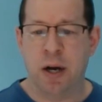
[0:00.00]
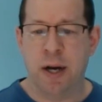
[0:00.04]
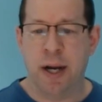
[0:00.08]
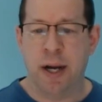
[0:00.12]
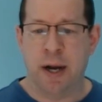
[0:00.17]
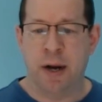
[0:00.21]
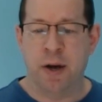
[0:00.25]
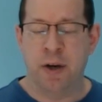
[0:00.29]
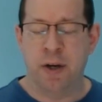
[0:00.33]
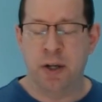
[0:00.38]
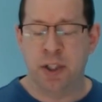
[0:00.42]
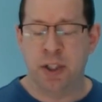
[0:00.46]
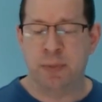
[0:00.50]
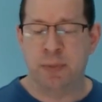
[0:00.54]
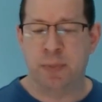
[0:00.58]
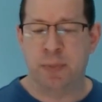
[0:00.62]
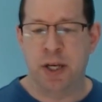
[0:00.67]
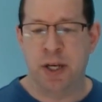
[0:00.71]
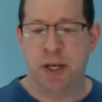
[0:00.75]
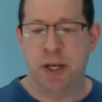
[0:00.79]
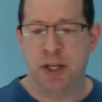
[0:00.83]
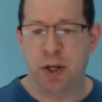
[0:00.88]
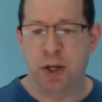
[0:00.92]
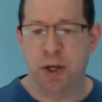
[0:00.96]
you're
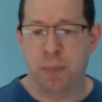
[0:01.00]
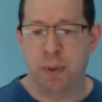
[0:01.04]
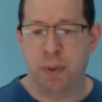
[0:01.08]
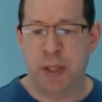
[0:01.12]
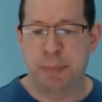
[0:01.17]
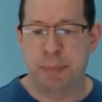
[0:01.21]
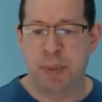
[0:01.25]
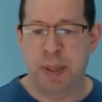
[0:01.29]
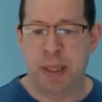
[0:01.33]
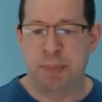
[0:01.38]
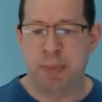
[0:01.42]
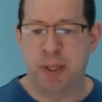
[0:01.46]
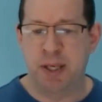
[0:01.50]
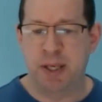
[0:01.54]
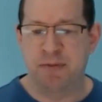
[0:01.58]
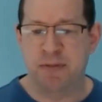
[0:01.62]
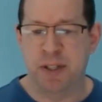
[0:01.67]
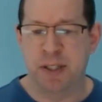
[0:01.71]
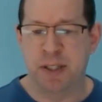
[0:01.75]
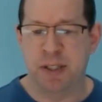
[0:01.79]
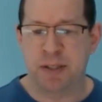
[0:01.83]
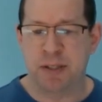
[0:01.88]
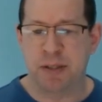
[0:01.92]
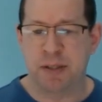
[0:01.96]
spending your PPP
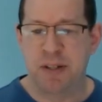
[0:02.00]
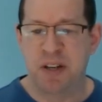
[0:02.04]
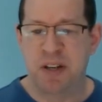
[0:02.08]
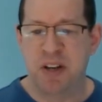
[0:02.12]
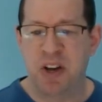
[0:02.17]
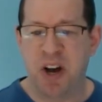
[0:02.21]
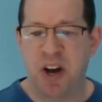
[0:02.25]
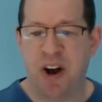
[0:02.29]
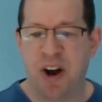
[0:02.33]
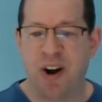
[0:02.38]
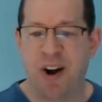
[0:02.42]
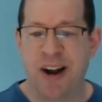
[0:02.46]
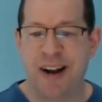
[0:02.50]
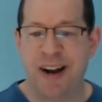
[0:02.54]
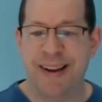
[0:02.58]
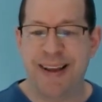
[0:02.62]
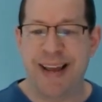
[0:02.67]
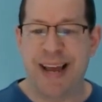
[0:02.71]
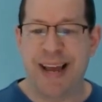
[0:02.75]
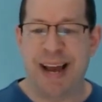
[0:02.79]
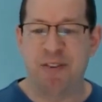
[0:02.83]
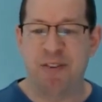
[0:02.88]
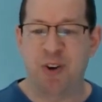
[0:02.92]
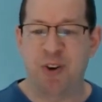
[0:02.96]
funds. All right,
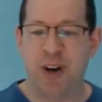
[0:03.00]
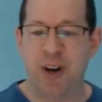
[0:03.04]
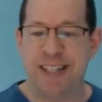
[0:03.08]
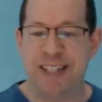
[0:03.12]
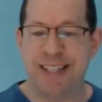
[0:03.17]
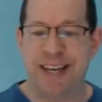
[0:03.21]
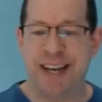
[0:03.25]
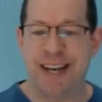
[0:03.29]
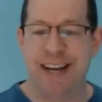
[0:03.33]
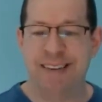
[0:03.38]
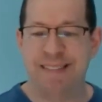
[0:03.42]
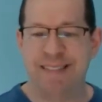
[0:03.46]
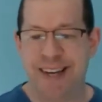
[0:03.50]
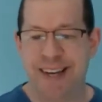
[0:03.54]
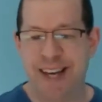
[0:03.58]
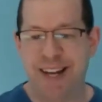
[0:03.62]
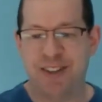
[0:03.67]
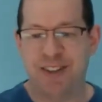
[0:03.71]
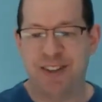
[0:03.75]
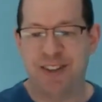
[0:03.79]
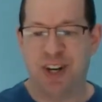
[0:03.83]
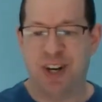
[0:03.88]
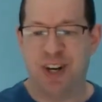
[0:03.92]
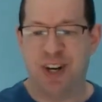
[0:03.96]
have a great day, and I'll
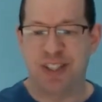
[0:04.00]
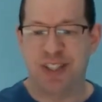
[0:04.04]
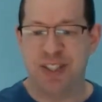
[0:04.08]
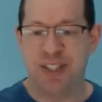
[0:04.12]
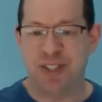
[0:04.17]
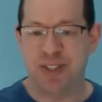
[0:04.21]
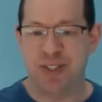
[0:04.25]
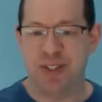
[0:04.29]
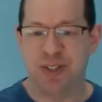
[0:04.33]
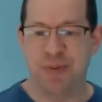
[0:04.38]
talk to you soon.